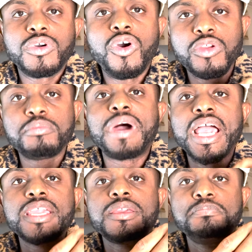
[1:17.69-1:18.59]
on
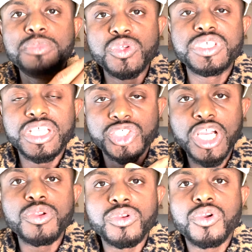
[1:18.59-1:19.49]
my music
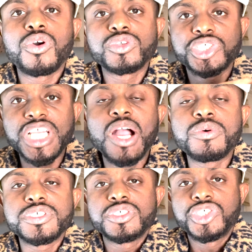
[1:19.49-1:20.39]
channel called
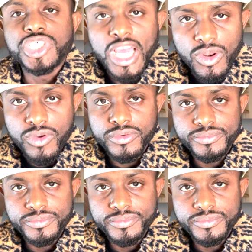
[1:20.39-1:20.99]
Showers Jalloh.